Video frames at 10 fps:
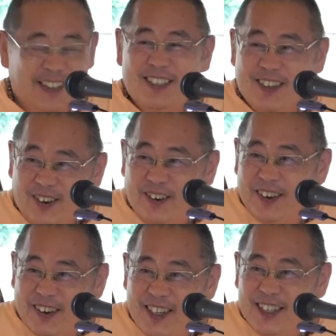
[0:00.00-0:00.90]
so
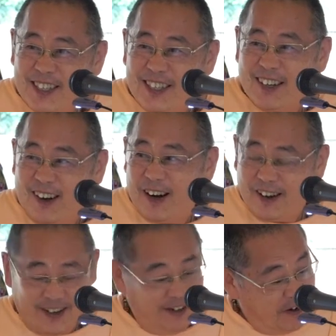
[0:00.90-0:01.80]
this is our,
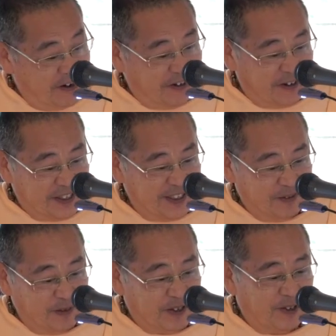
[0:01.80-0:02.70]
again our ignorance in
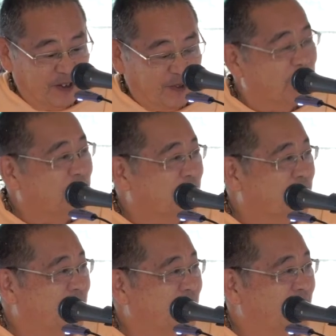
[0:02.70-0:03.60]
the material world.
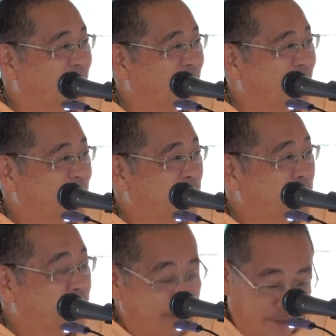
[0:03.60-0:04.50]

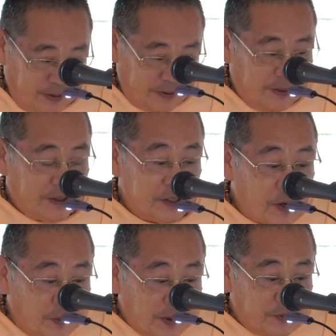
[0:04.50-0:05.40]
Hmm.
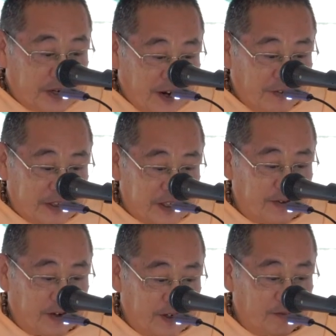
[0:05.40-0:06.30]
So we have this
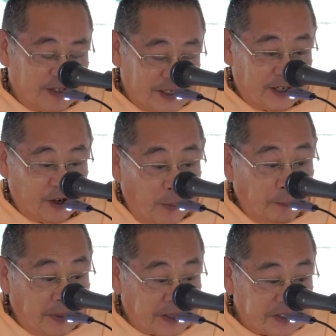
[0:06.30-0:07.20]
very like,
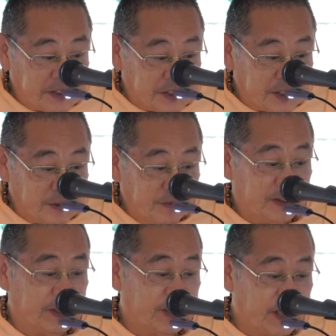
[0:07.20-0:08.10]
complex system of
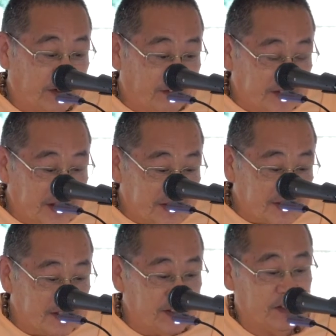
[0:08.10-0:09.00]
the subtle
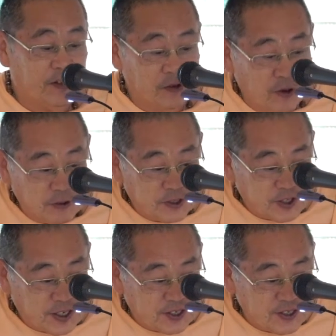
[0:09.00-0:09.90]
senses, the gross
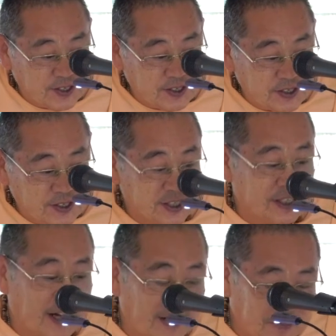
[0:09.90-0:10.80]
senses, the
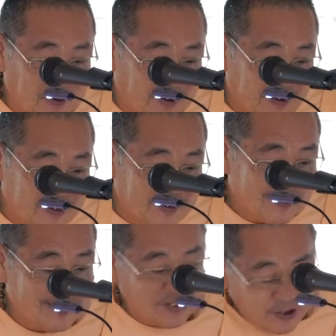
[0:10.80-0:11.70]
subtle body,
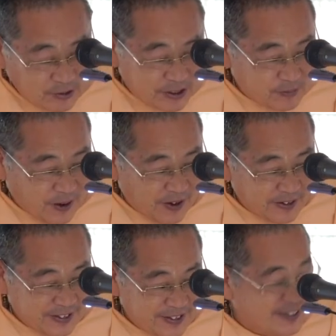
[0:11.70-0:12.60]
the gross
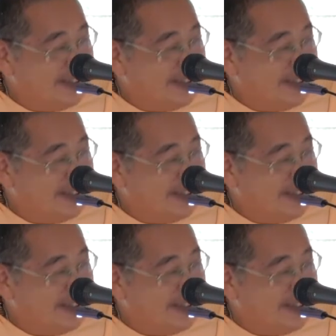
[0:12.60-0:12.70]
body.